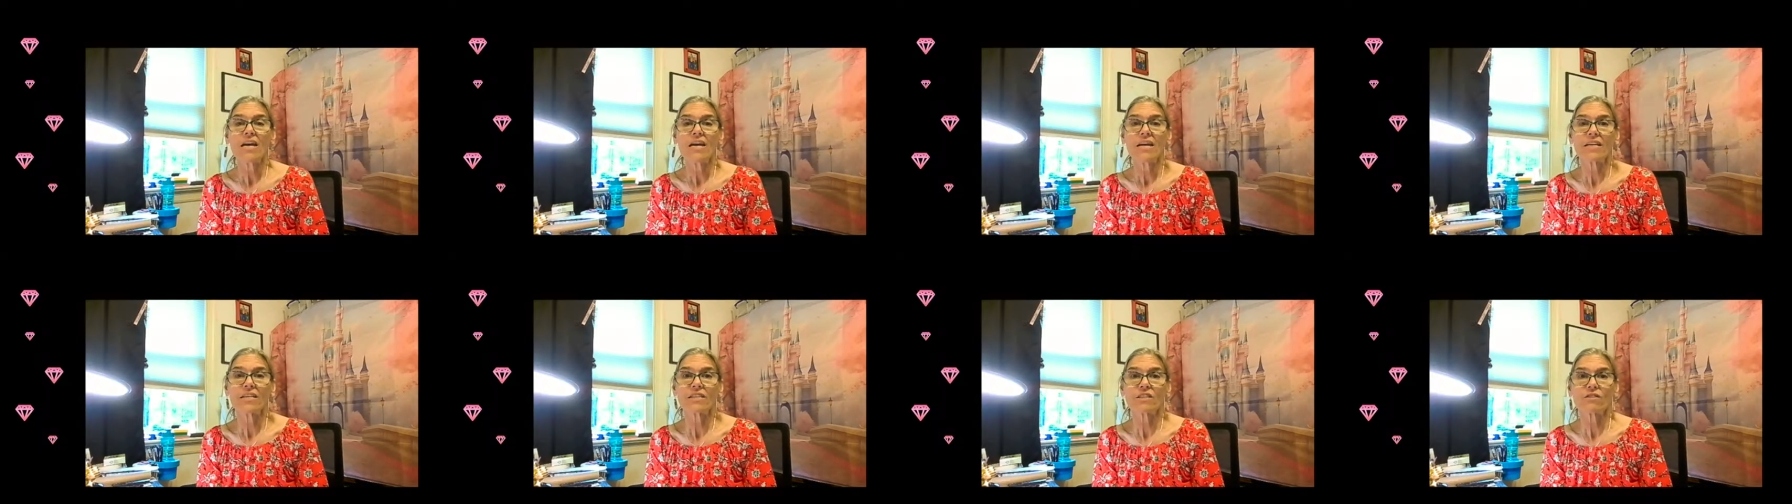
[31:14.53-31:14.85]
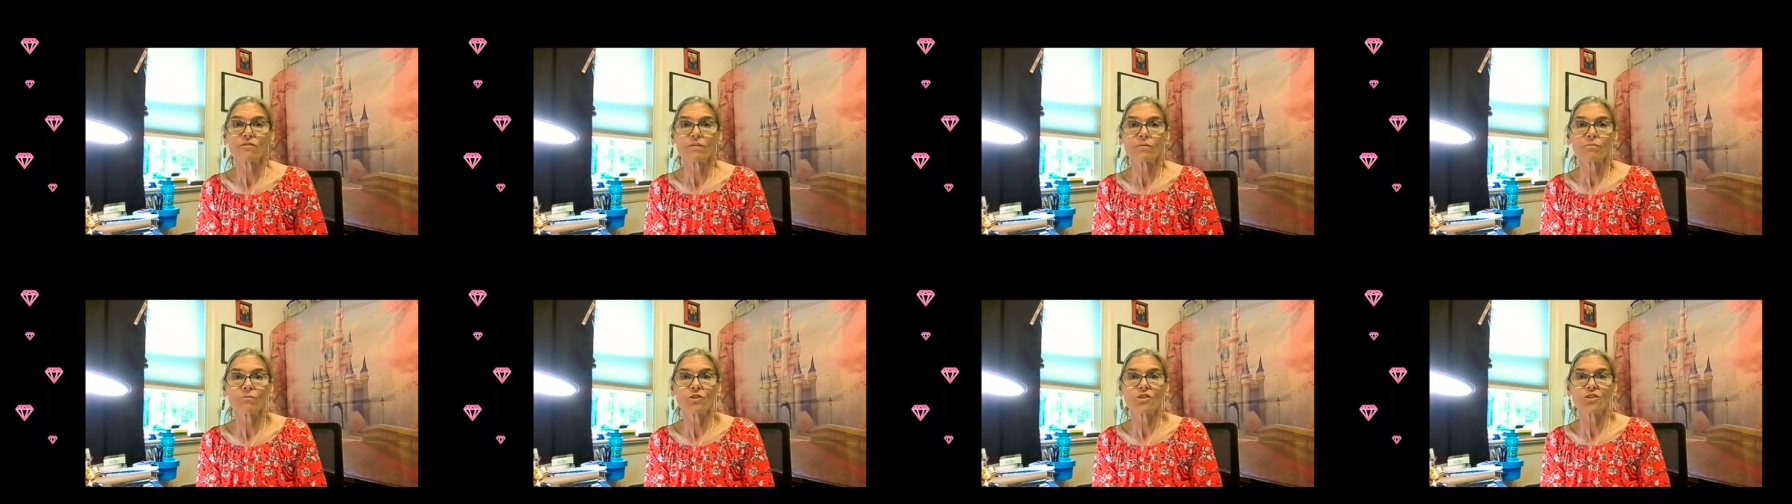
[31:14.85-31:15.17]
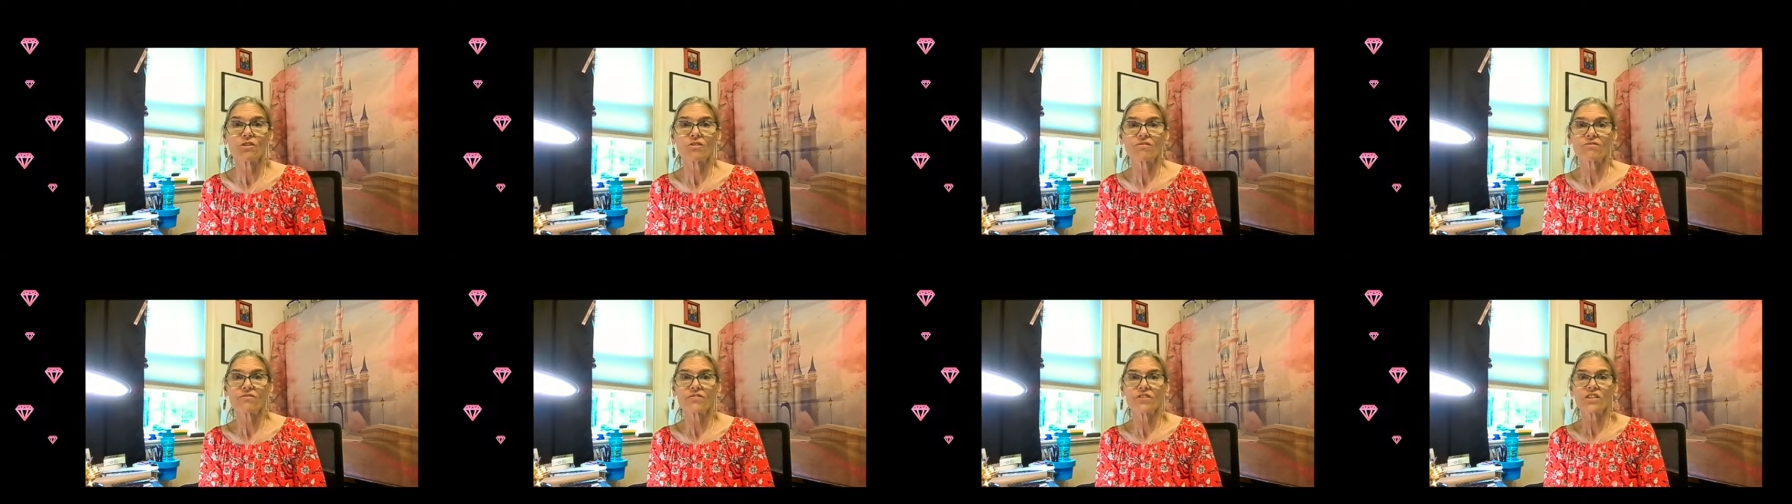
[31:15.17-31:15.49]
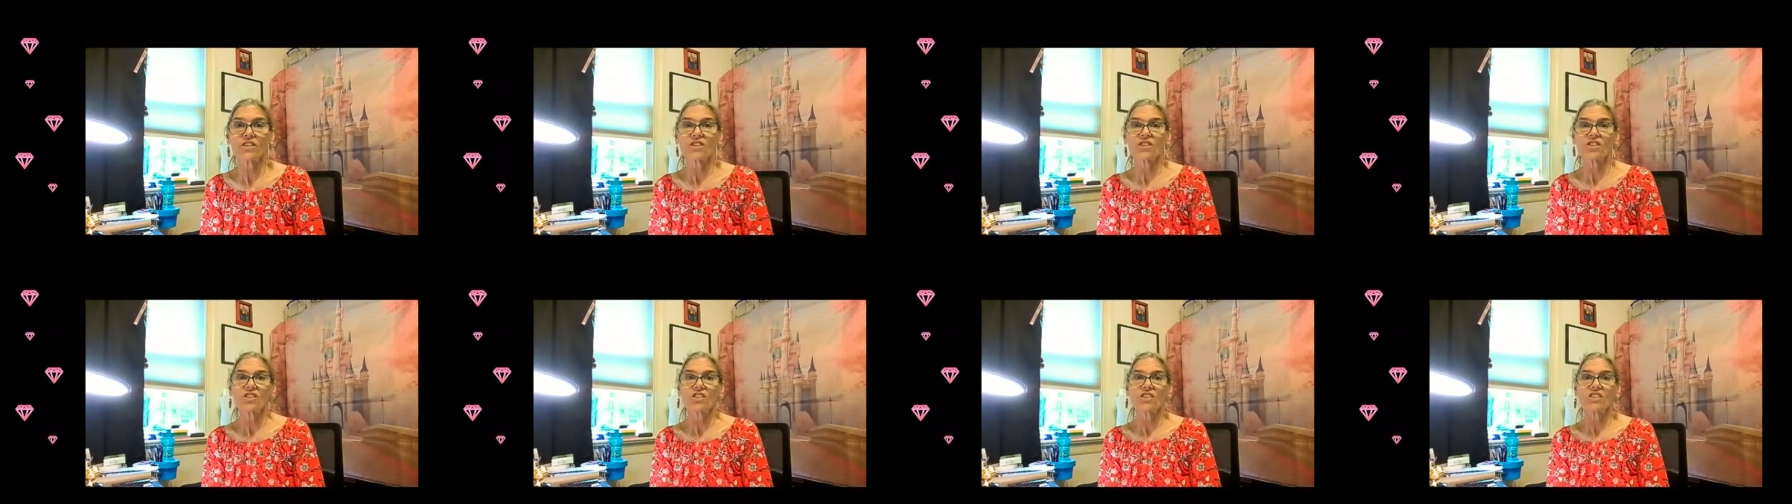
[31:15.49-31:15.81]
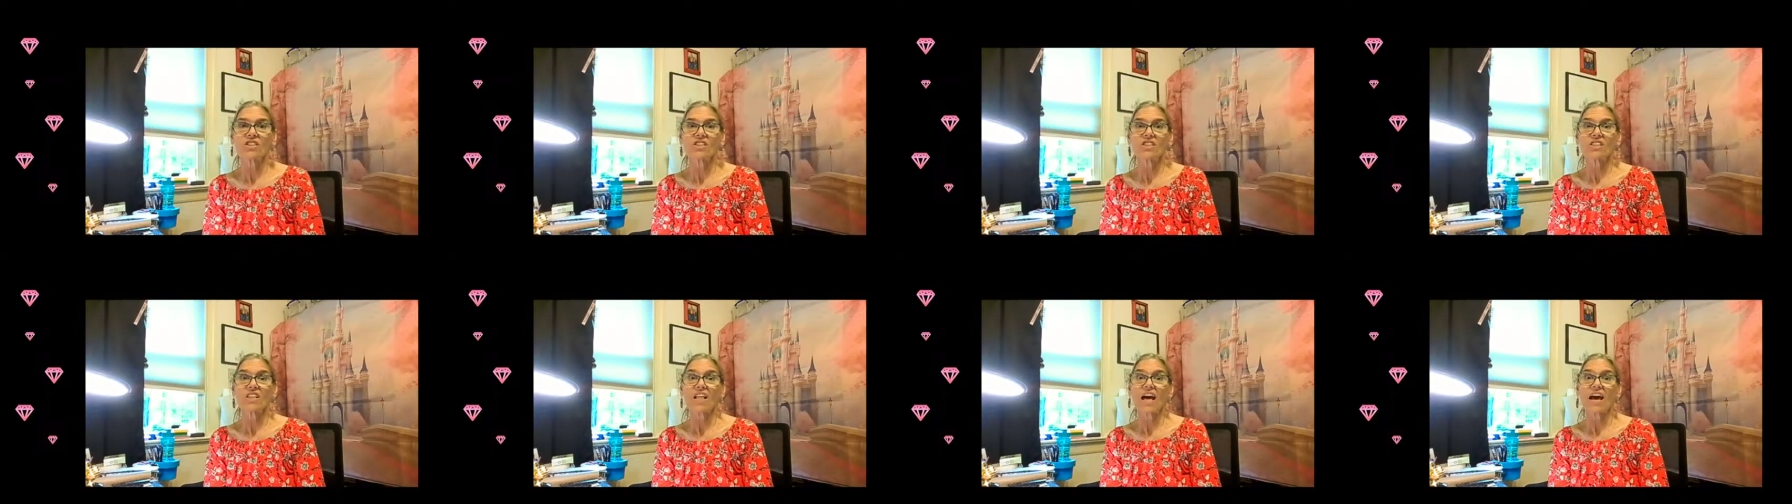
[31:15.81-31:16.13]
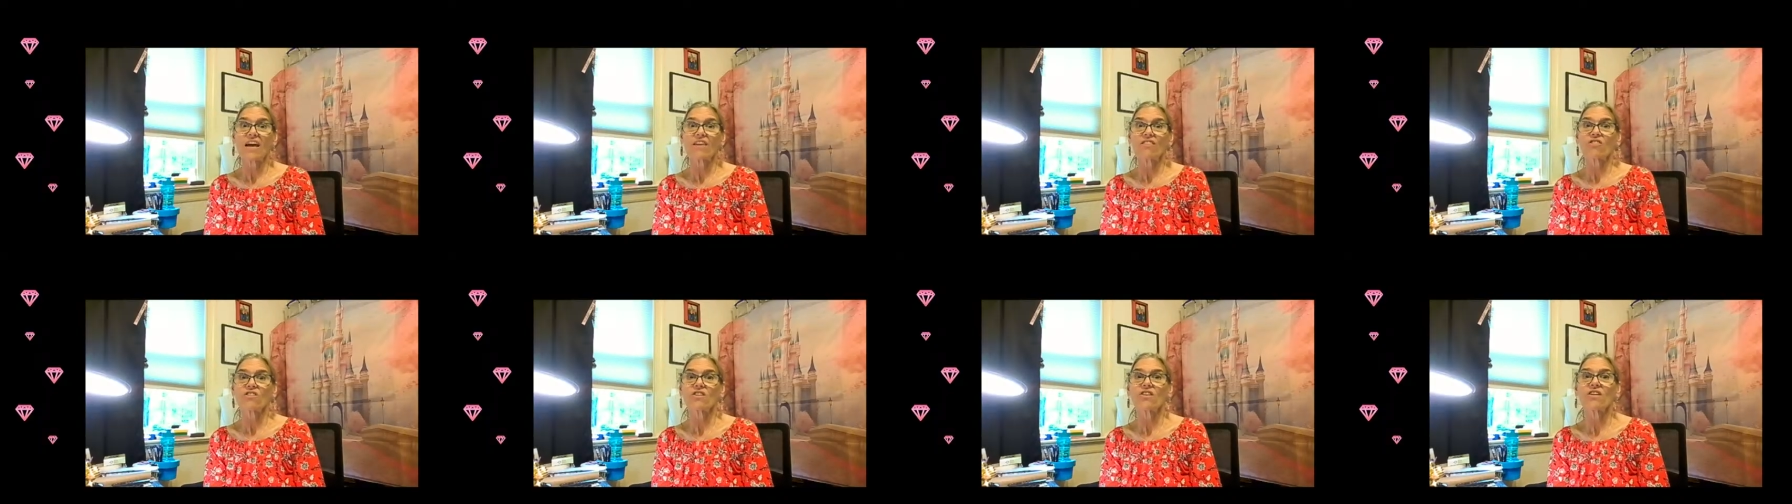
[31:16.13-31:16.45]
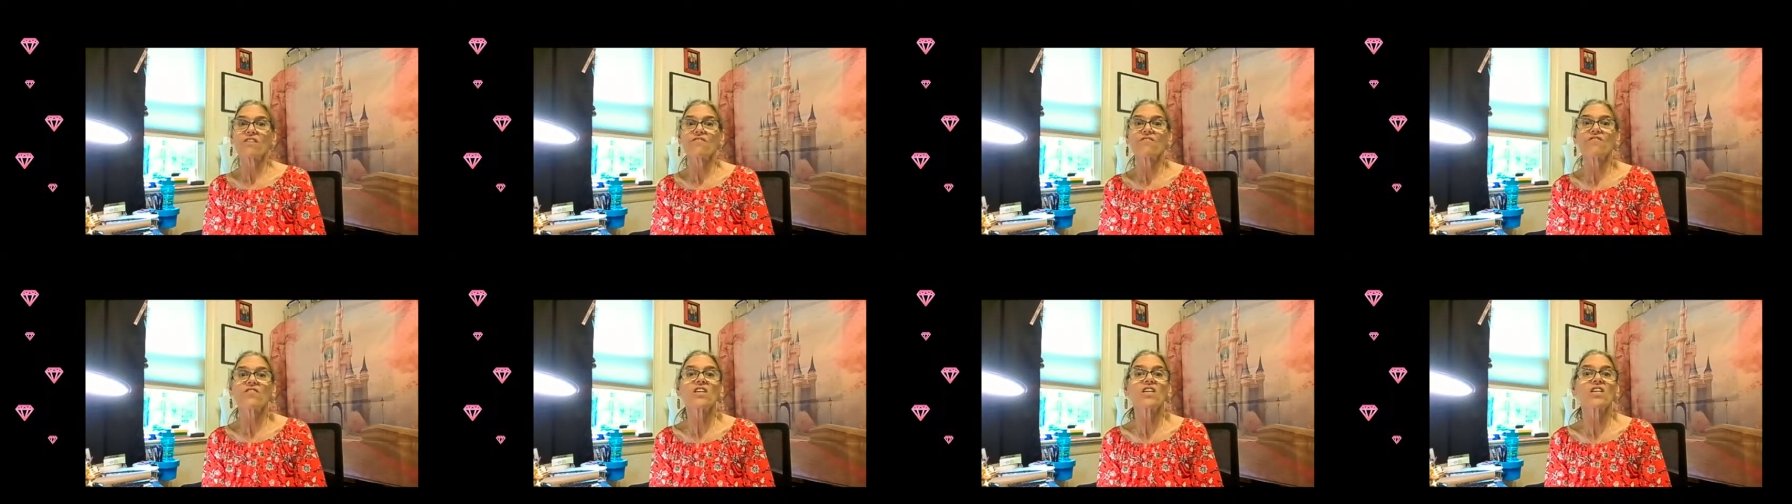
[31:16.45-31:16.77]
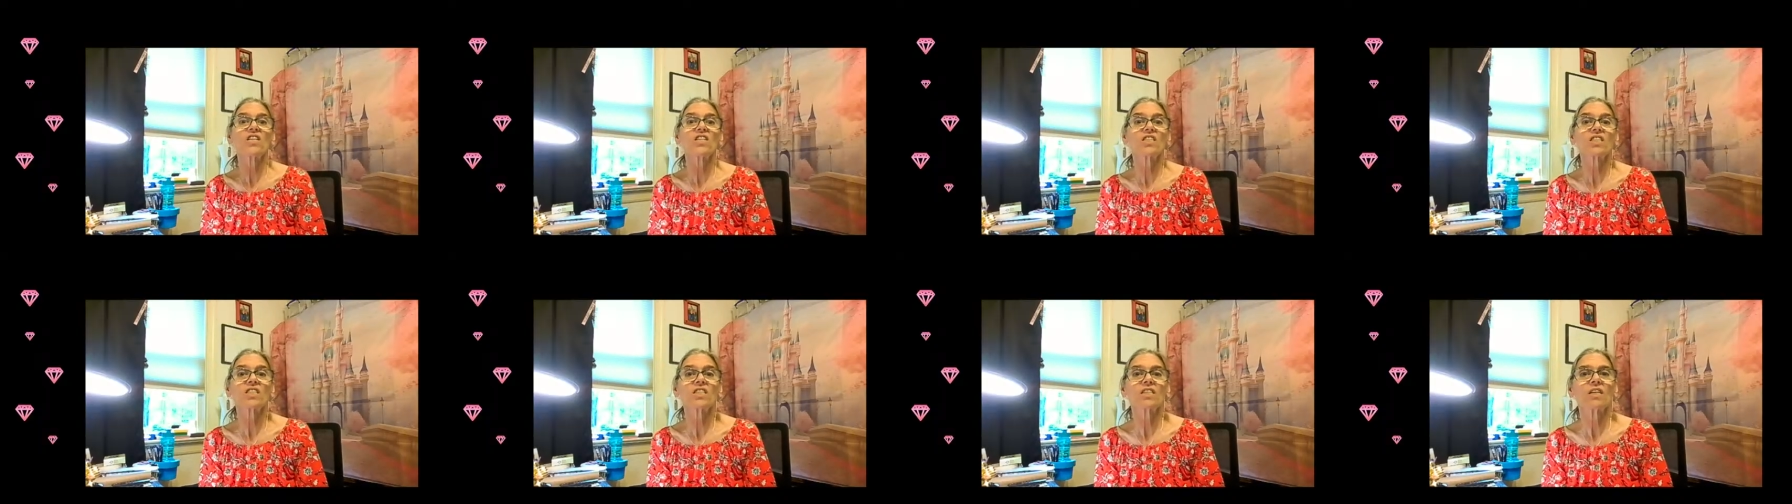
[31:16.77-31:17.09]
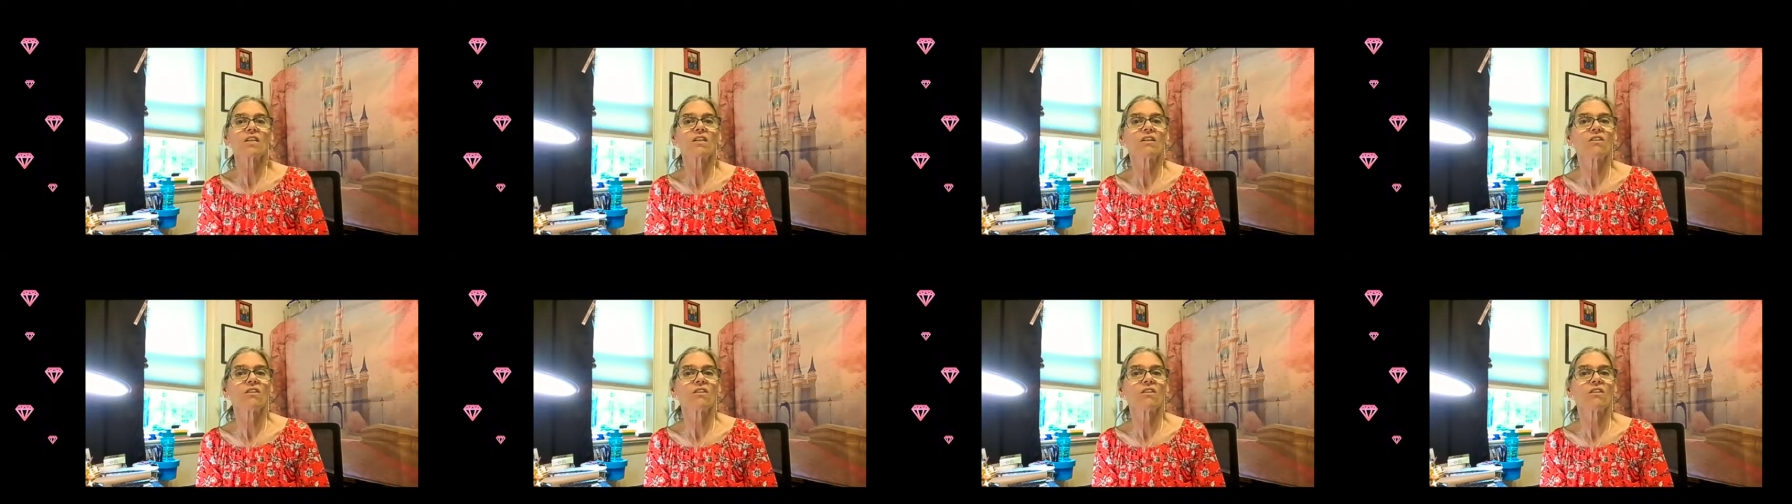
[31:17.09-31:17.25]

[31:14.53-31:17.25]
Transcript: It's from June 1st to July 31st.